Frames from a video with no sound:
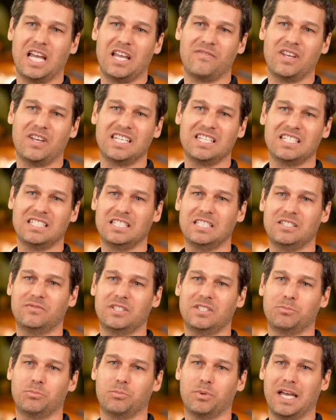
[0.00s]
580
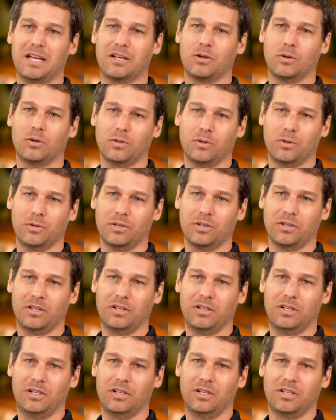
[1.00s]
EV backhoe loader,
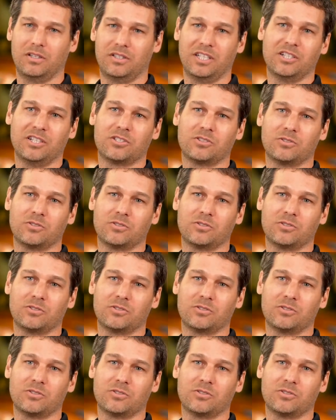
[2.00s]
the